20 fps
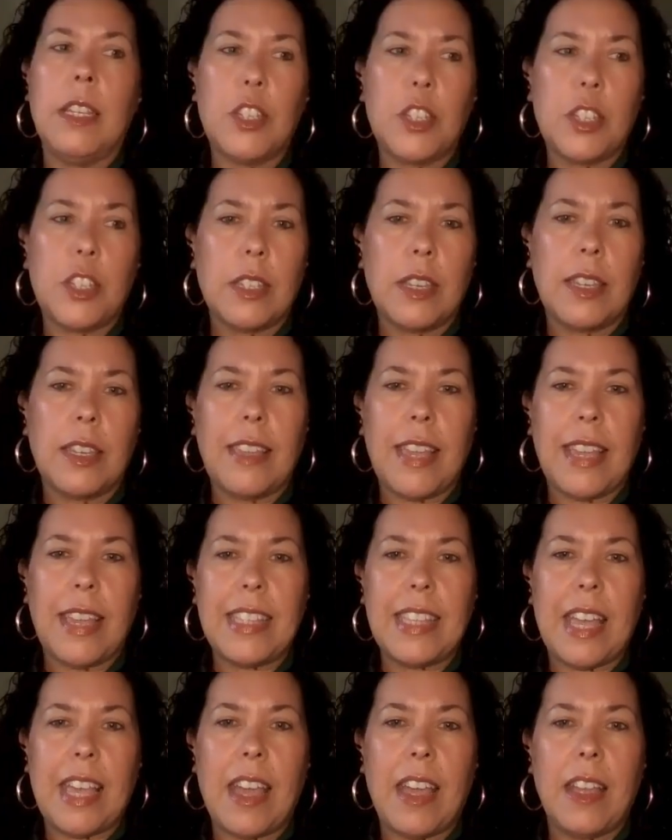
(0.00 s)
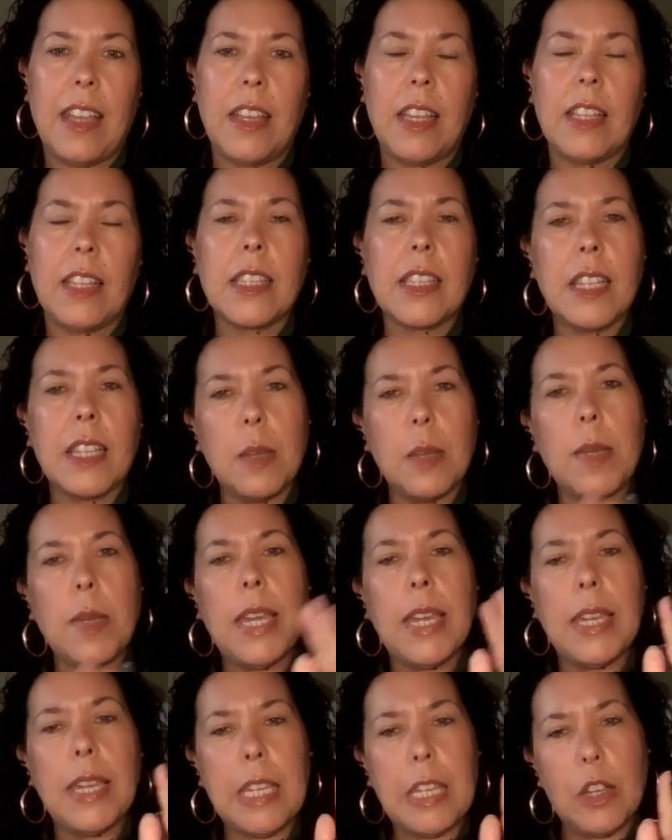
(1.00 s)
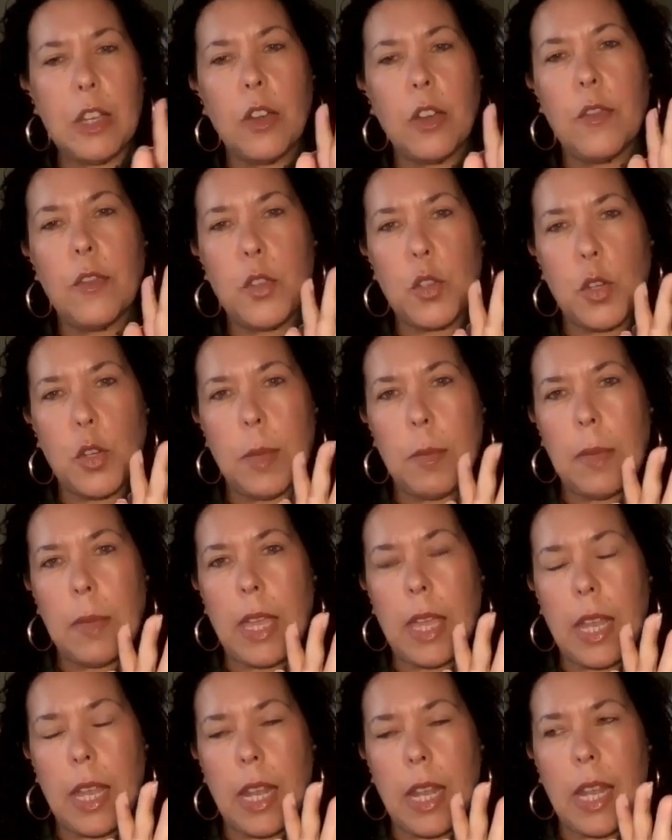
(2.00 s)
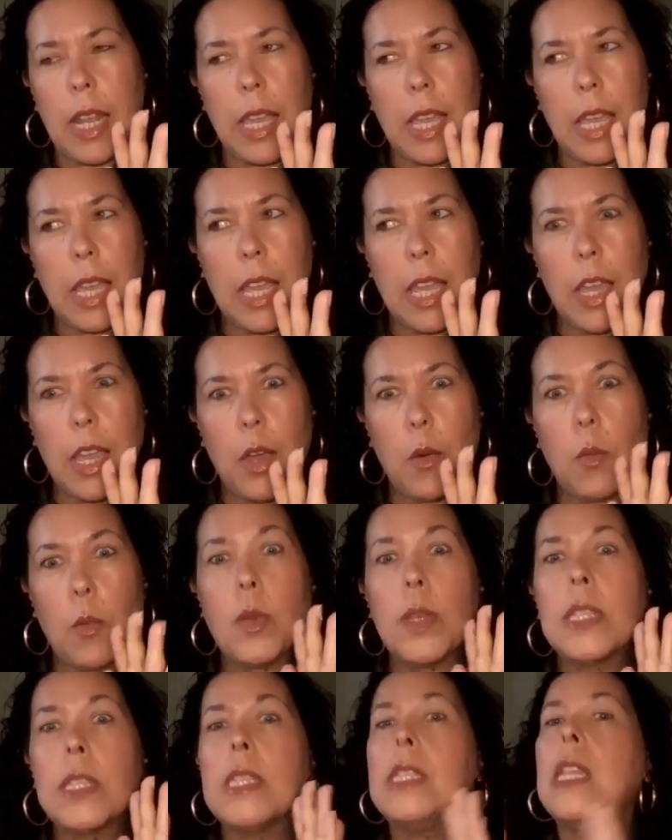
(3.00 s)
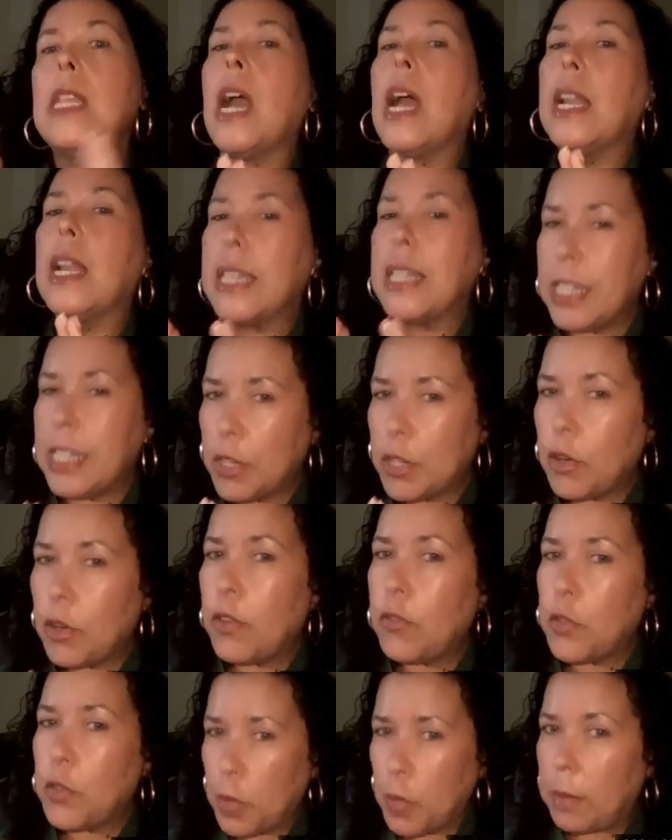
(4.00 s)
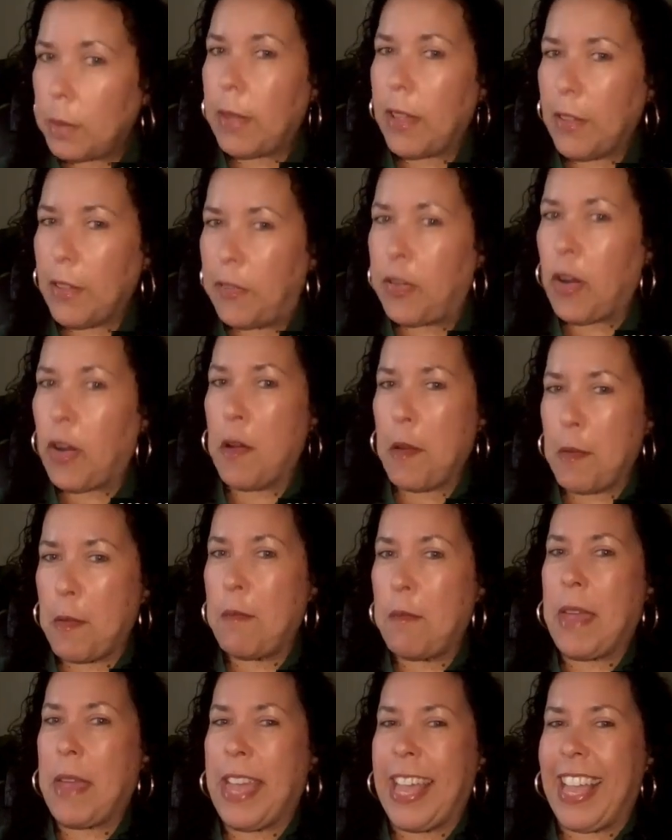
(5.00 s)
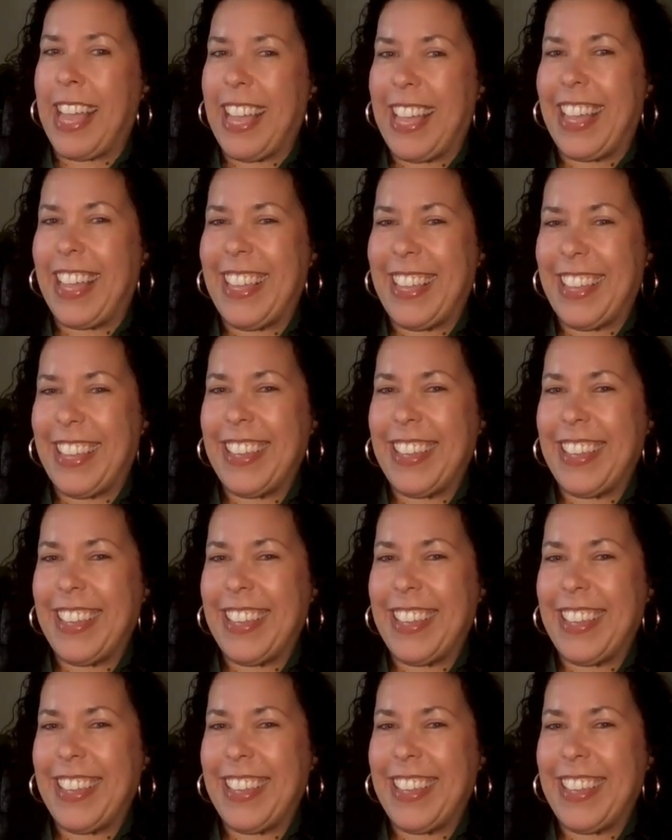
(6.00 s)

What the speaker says: initially they said it's going to be a year of treatment was not a year of treatment for me.